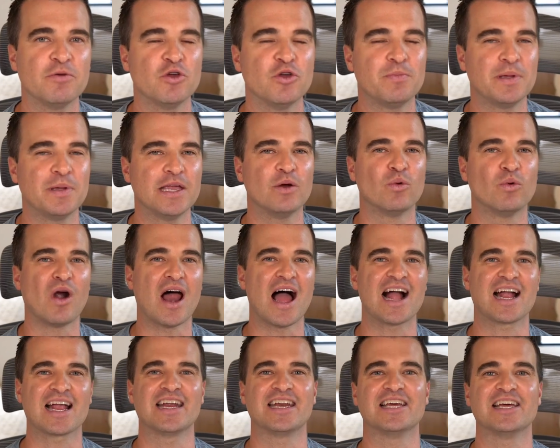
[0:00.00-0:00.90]
WP
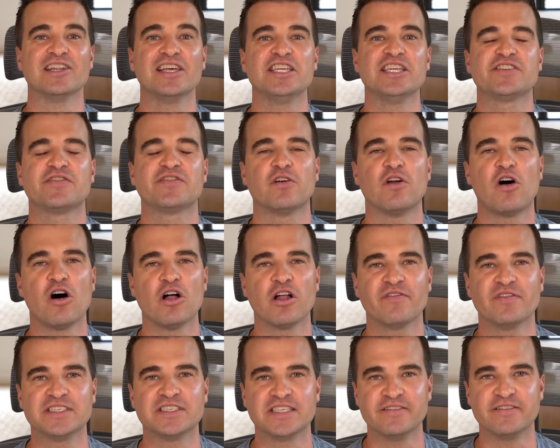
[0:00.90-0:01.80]
Rocket, at least for
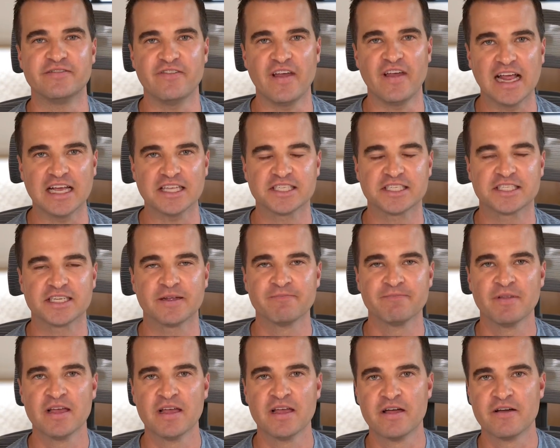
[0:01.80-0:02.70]
all of its
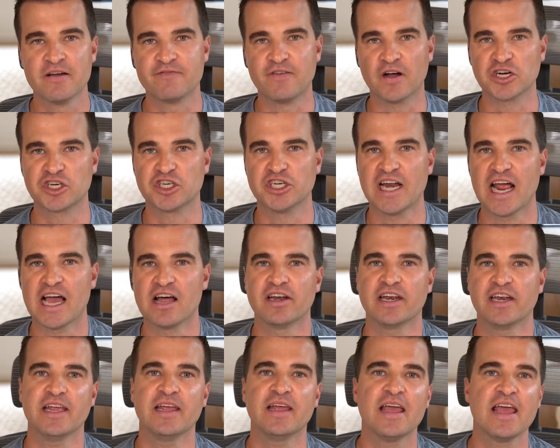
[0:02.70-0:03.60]
advanced
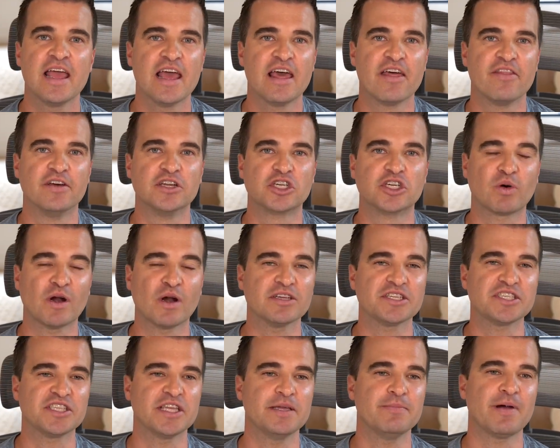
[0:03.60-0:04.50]
functionality. The
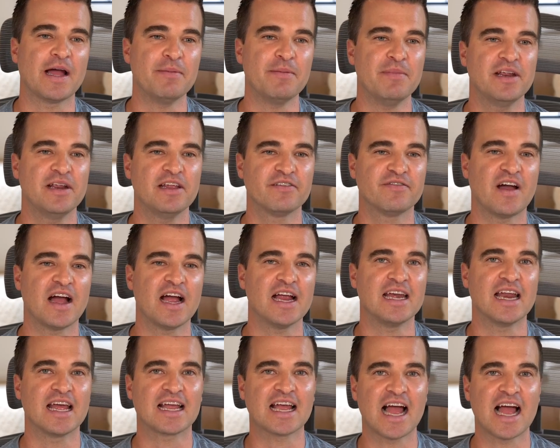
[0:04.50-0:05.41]
trellis theme by
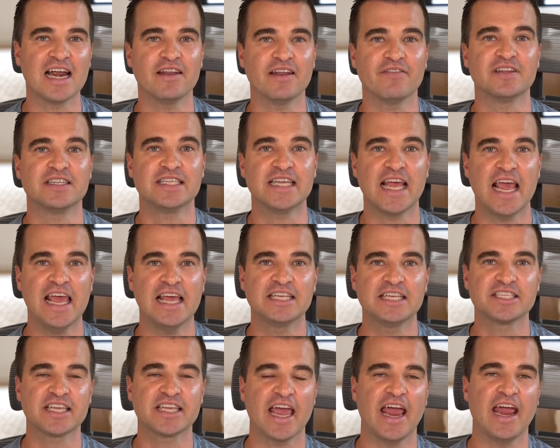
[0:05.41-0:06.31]
Mediavine kind of
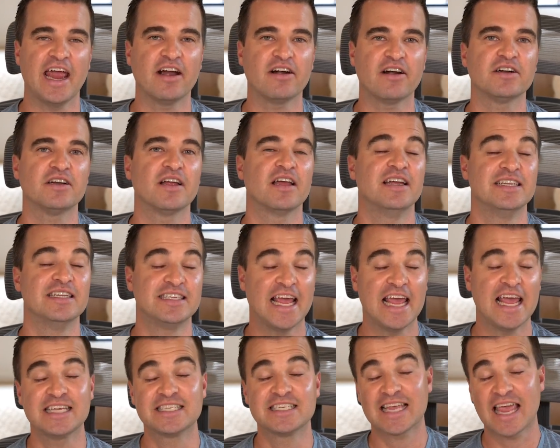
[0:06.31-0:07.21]
takes care,
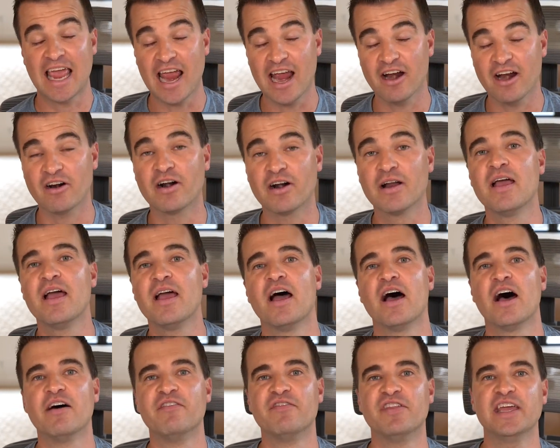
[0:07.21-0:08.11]
it takes care
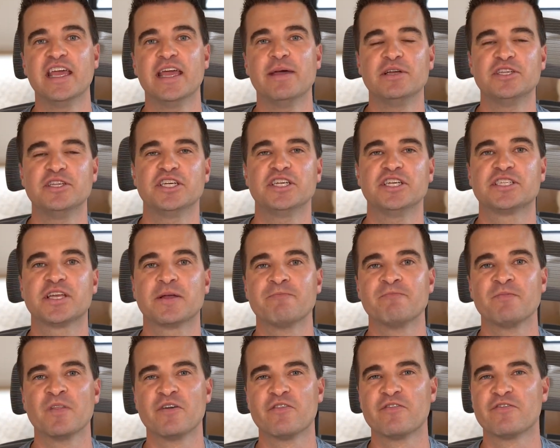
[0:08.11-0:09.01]
of the
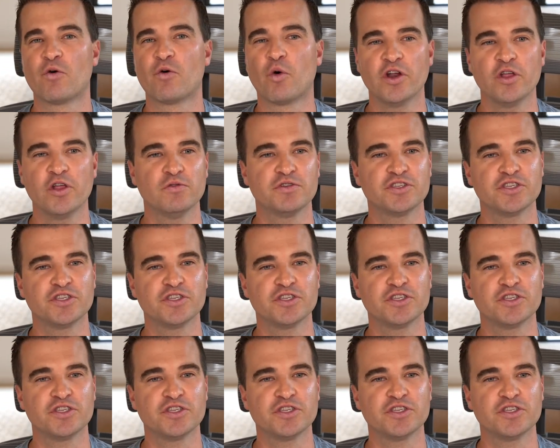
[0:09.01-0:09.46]
images for